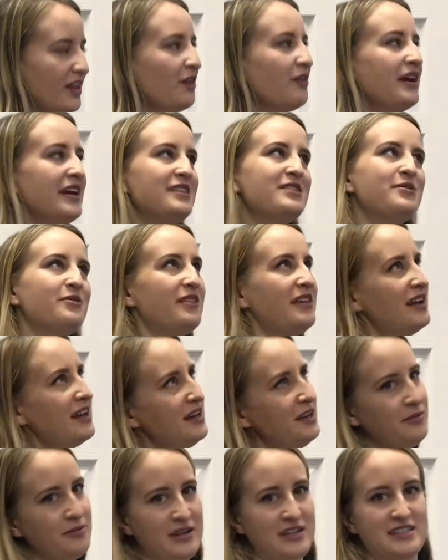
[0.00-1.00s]
Okay, so then
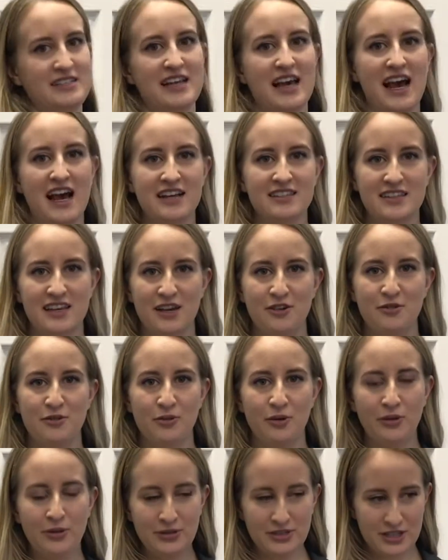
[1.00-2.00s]
anyways, as I
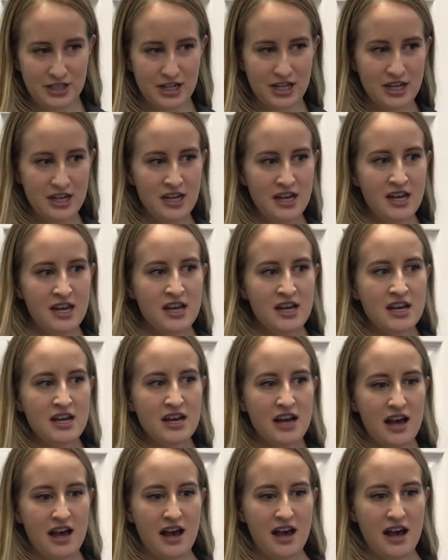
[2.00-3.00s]
grew older,
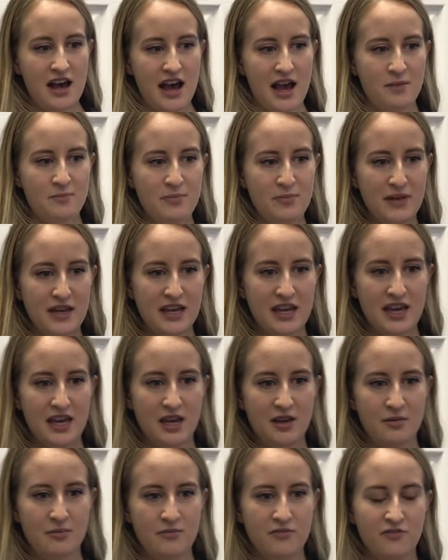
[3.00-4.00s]
I
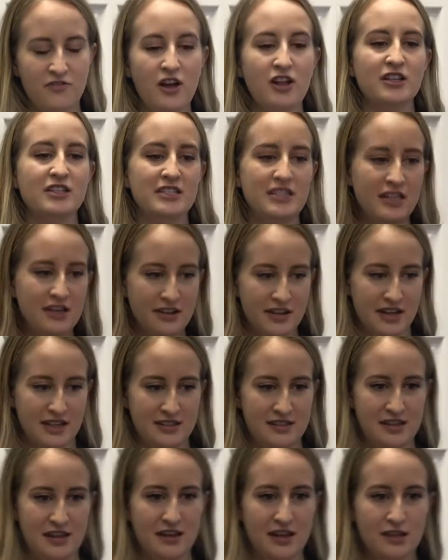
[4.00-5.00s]
became volunteering
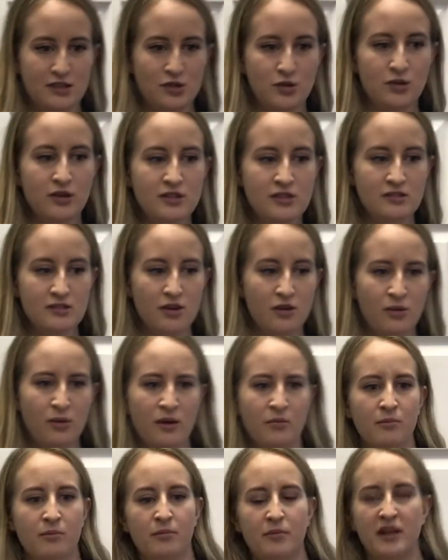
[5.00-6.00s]
in Sunday school. So
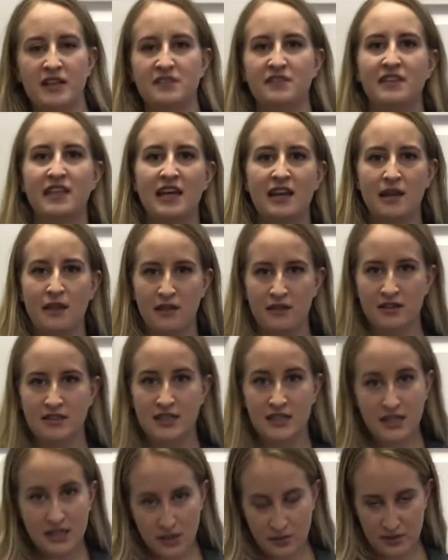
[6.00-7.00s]
when Presbytera
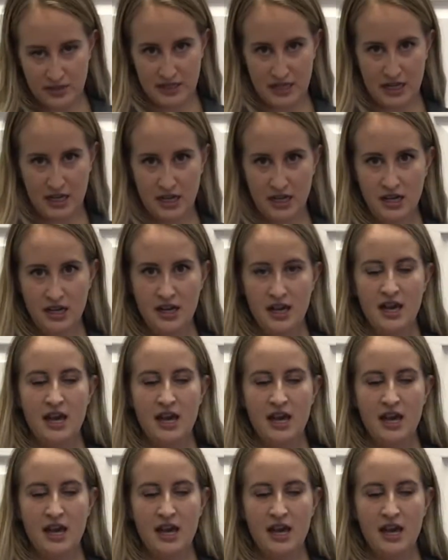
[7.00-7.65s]
Dina was here,